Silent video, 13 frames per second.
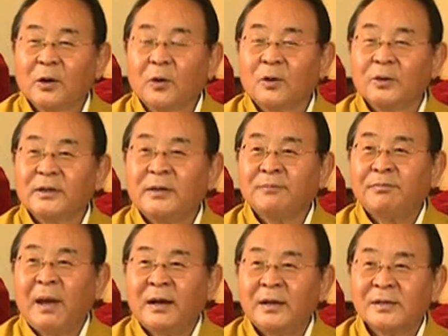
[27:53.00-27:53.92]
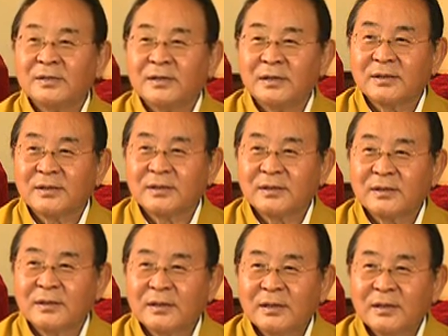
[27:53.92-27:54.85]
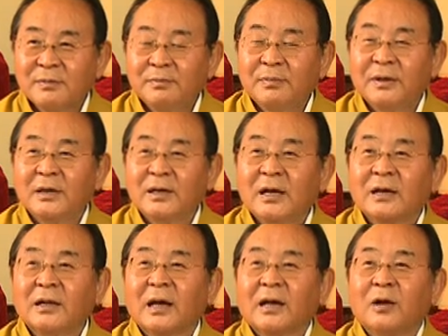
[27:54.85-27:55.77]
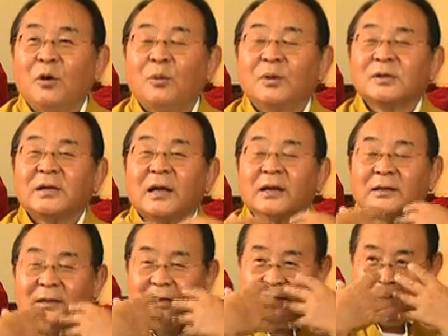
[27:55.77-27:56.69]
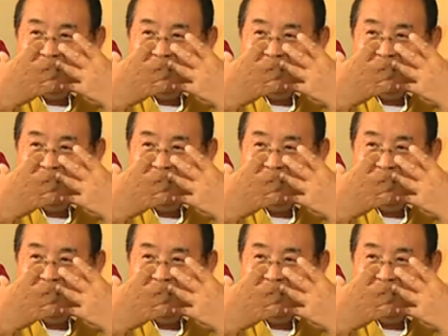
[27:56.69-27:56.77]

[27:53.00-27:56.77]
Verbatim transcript: all the imbalances, bringing like almost like the